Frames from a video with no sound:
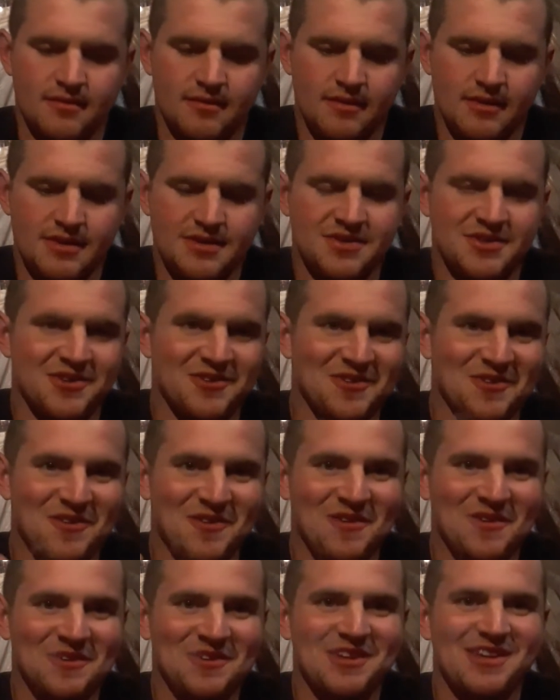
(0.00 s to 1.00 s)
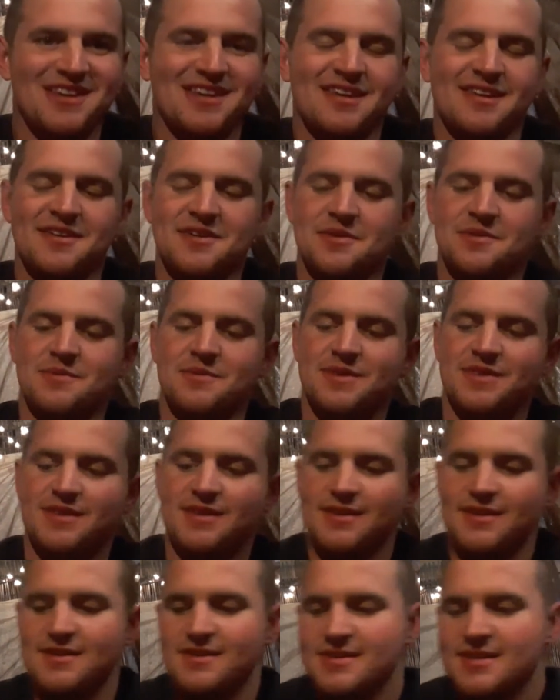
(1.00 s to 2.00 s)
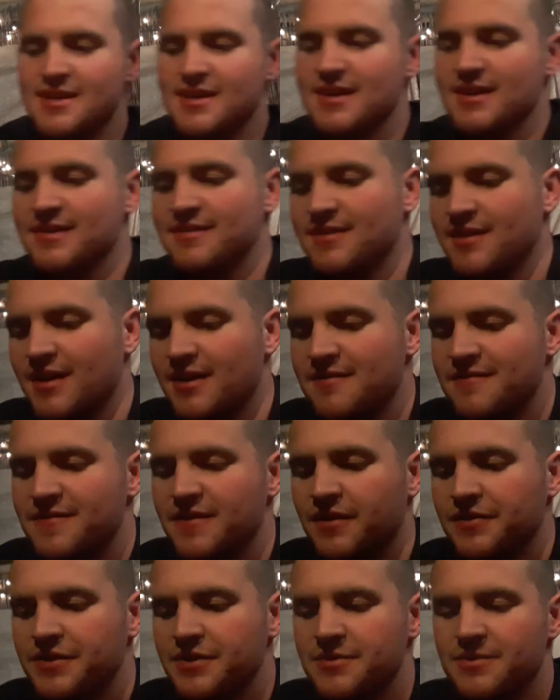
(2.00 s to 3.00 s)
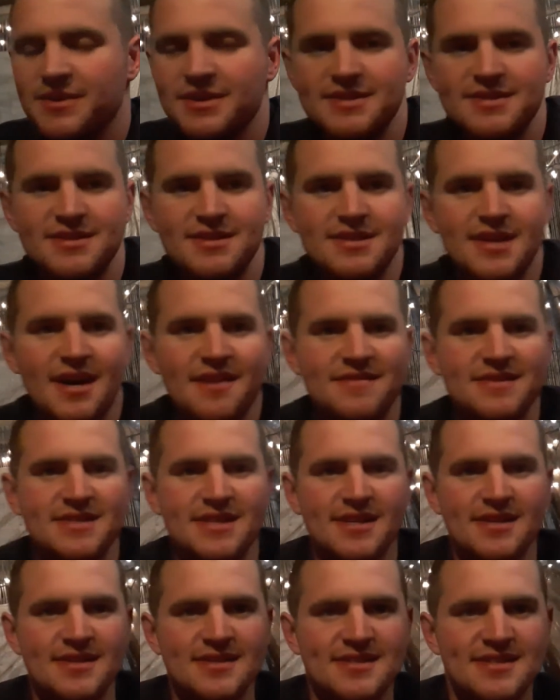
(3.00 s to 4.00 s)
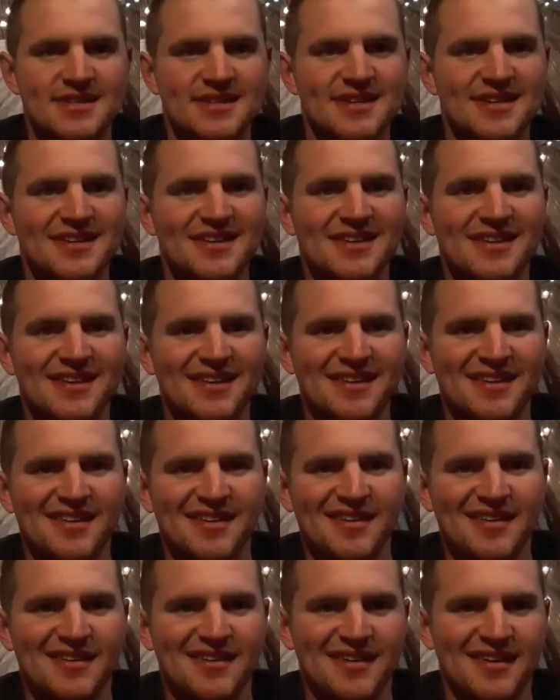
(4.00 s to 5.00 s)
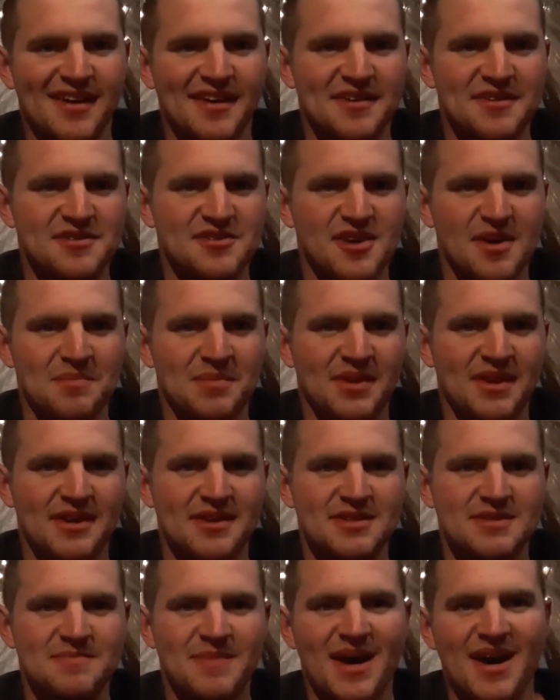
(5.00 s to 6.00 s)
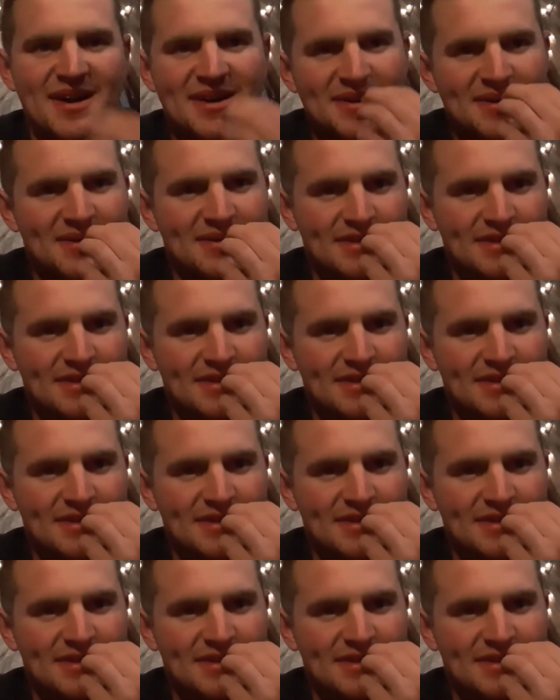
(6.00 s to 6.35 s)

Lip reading: Easier to hold. With these unfiltered ones, you'd have a tendency to kind of drop a lot of tobacco.